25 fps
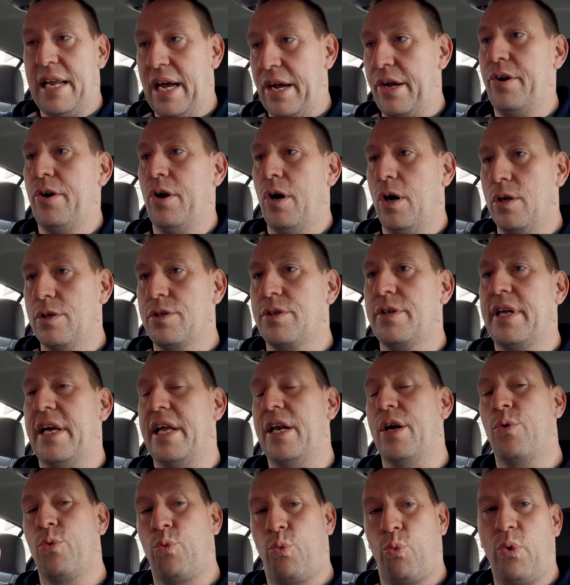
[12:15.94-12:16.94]
Now, your
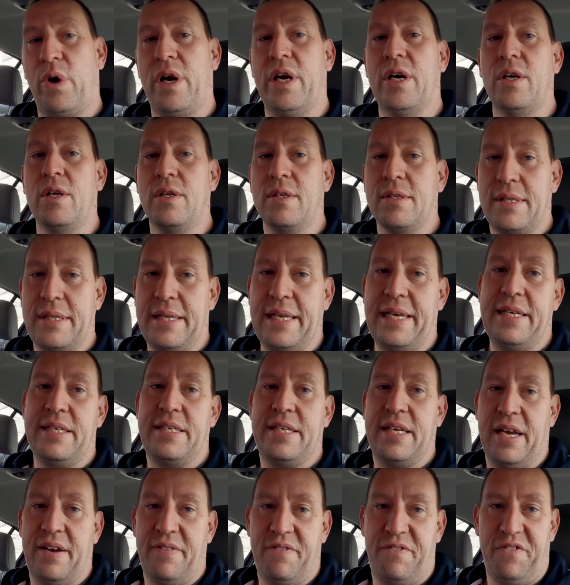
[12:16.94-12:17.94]
alternator will
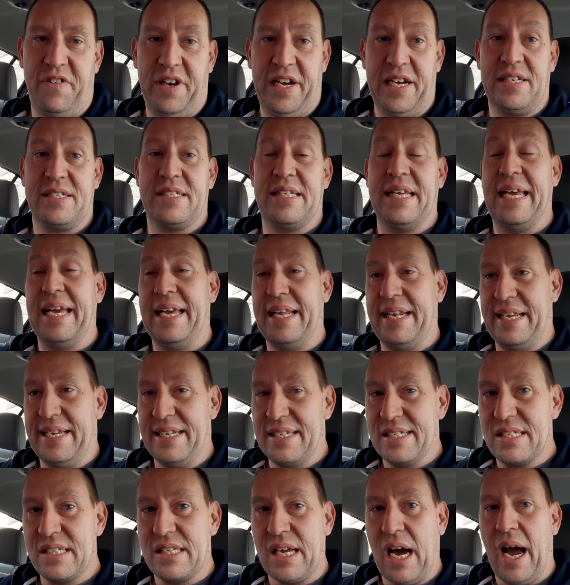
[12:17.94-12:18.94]
need to get fixed. It
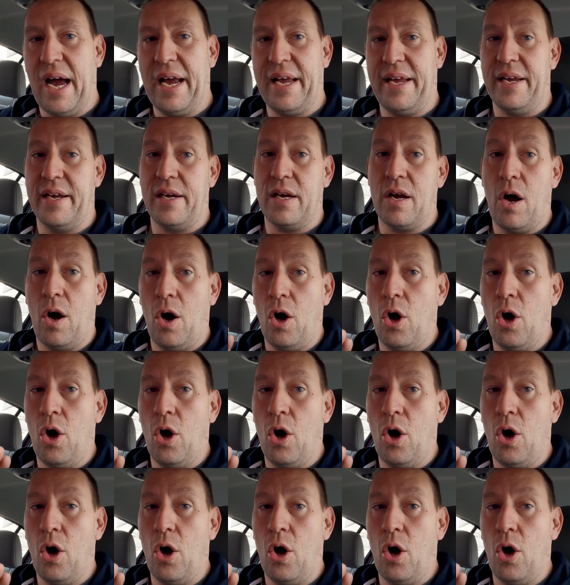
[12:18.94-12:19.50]
is dying.